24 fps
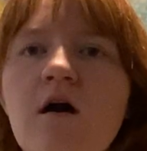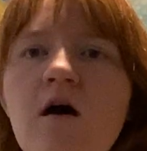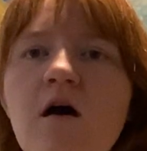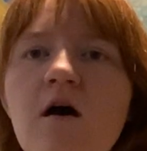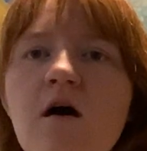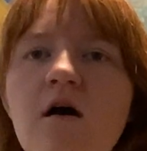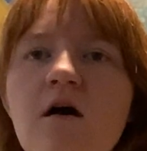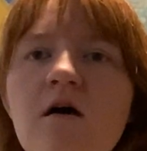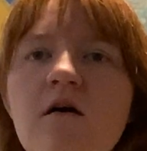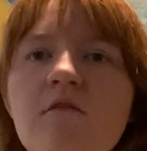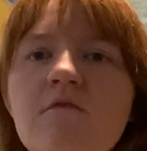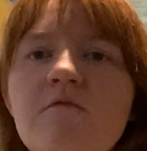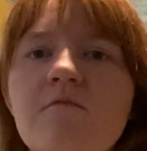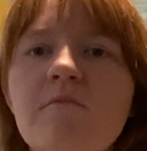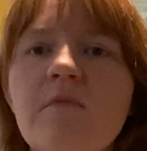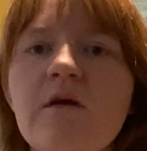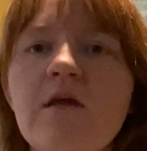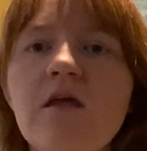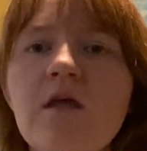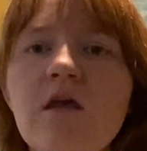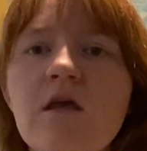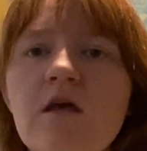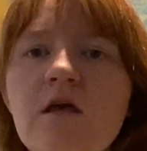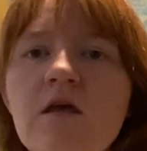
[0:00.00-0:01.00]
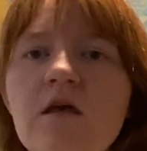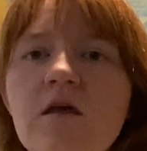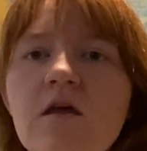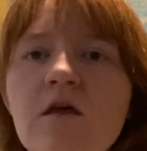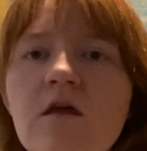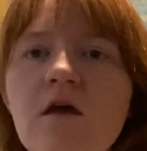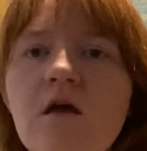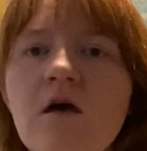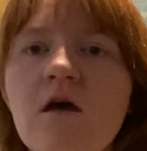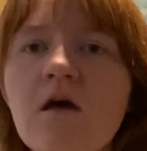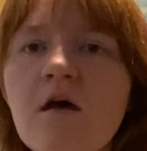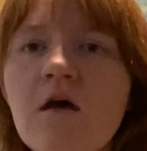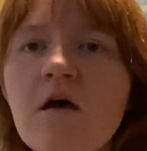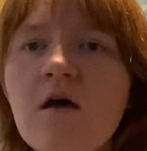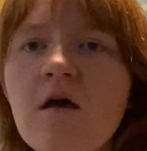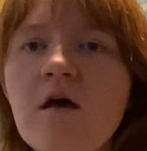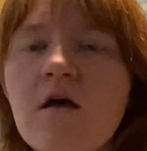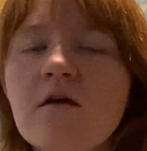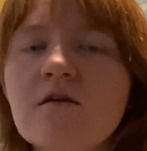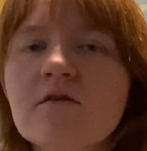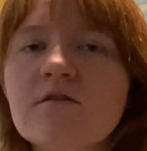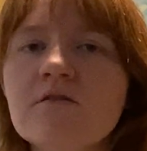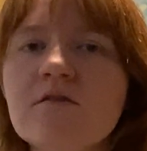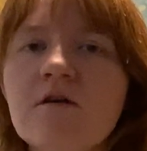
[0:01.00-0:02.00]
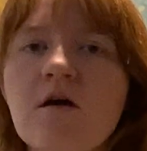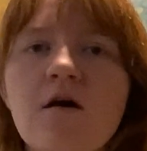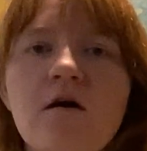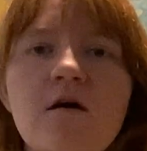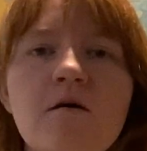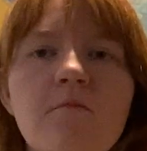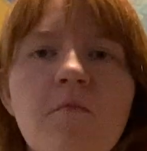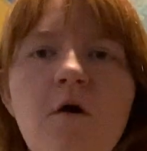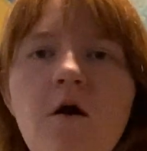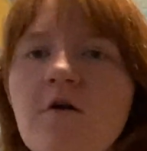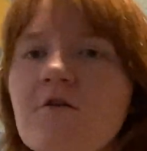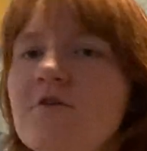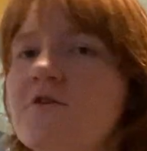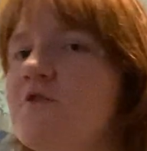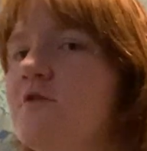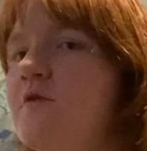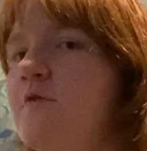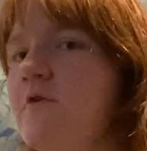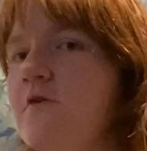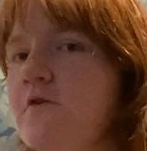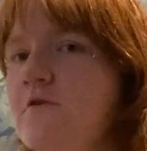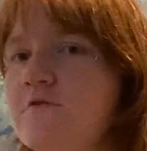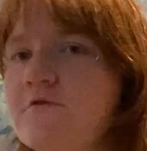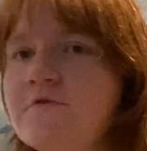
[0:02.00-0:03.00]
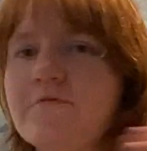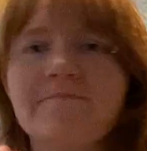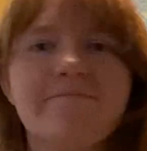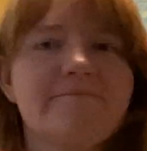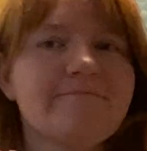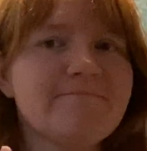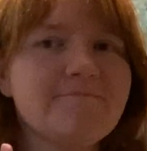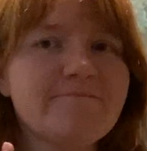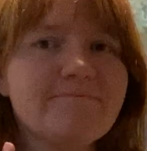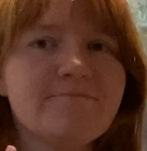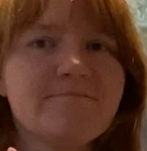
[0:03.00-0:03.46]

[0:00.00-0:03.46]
of making some art tutorials.